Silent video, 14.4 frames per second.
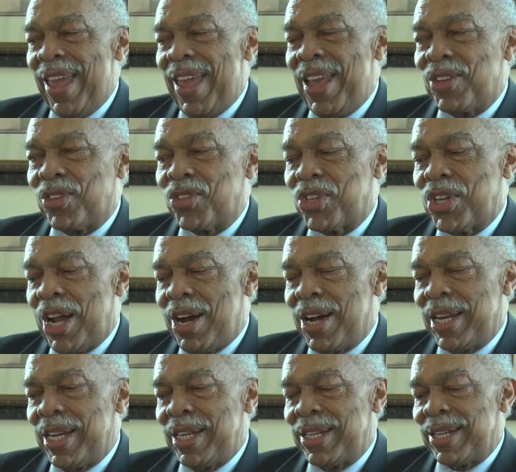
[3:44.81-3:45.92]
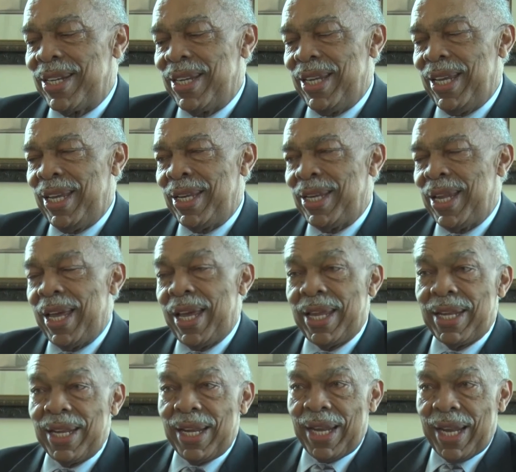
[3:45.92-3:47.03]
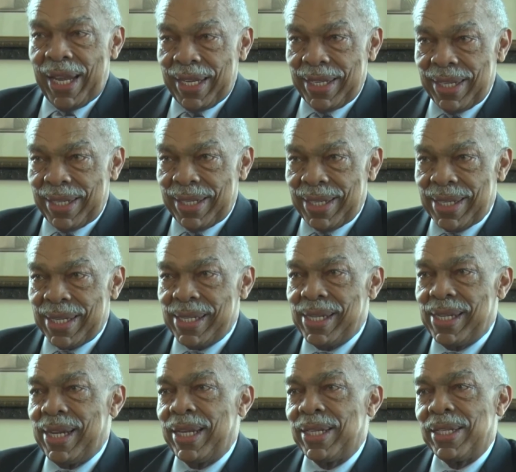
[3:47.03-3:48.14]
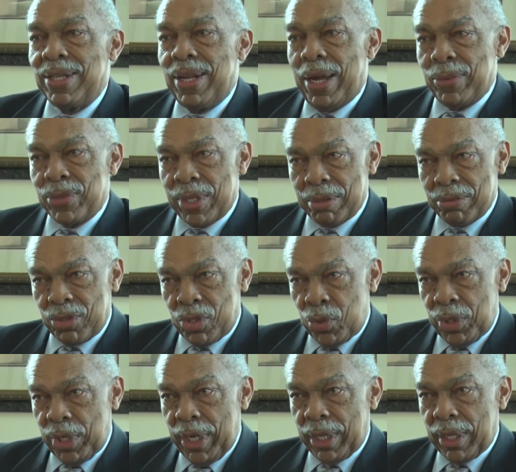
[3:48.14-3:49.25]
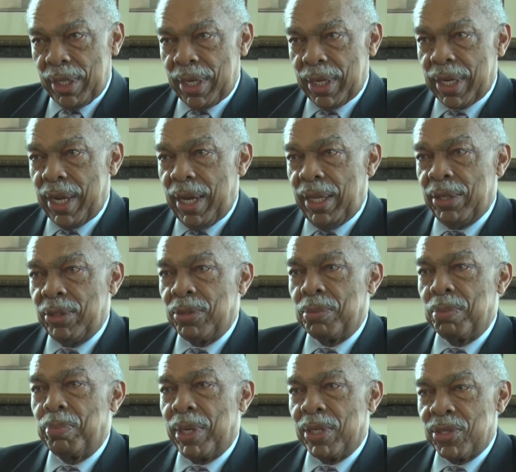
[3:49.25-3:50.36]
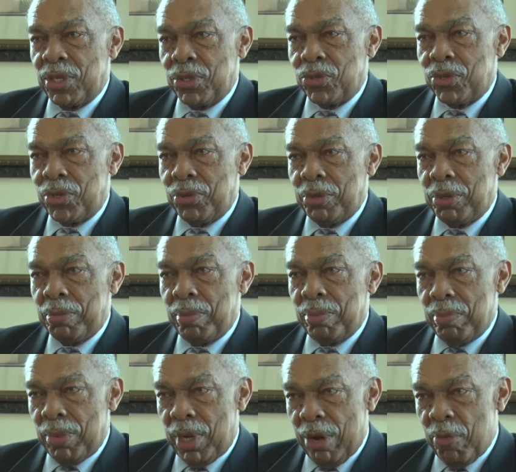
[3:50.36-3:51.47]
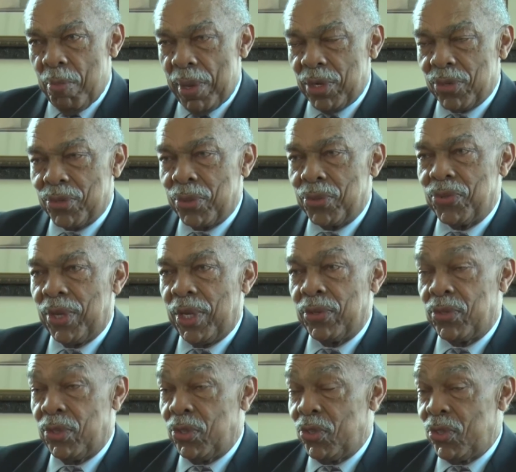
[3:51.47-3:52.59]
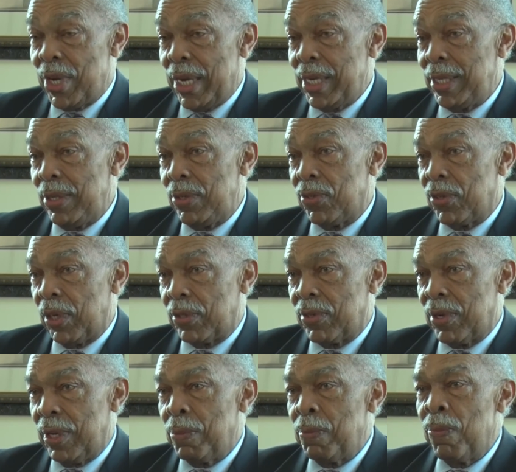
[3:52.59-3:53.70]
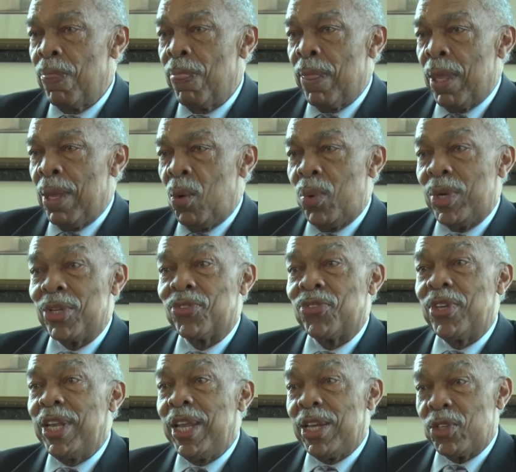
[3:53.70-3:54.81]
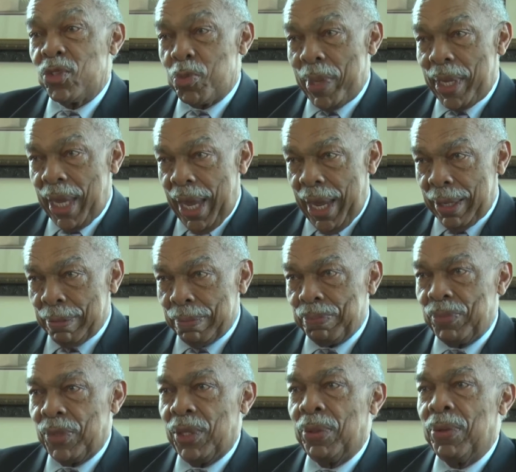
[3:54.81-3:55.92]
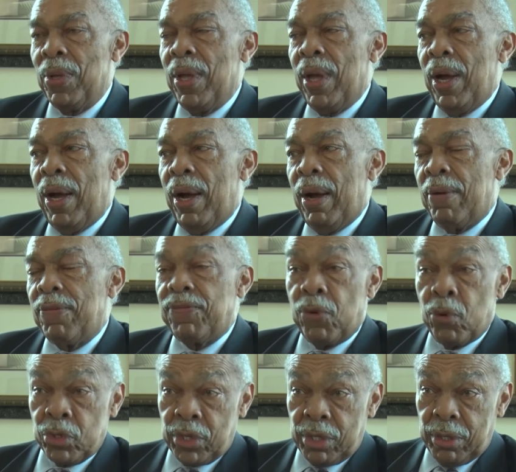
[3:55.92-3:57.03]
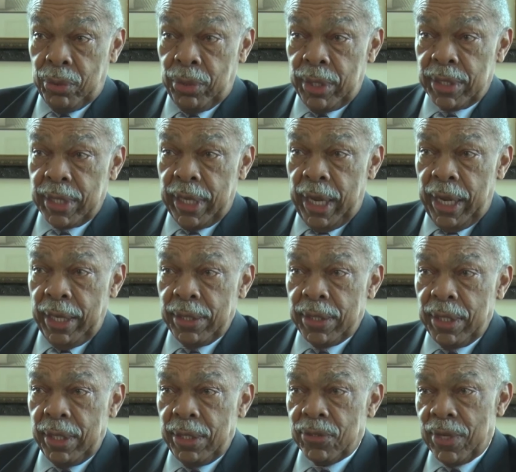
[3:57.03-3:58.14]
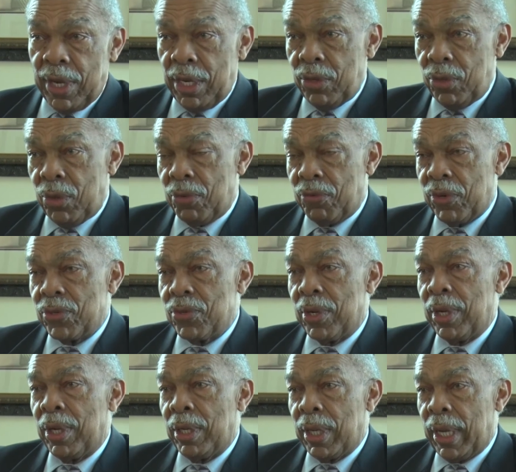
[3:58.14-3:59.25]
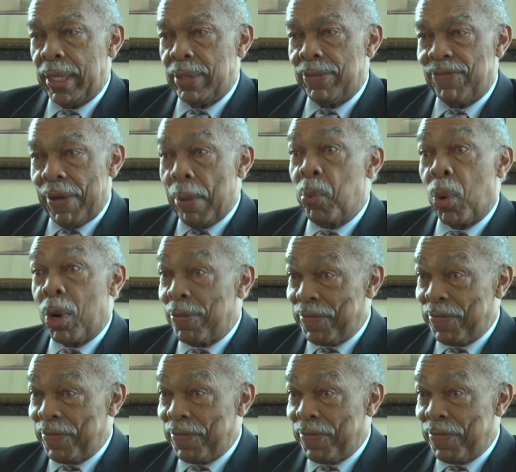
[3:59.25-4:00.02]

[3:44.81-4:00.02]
It started in Atlanta. I was a student at Clark College, president of Student Government Association. This is 1960. When the sit-ins began, 4 students at A&T State University, February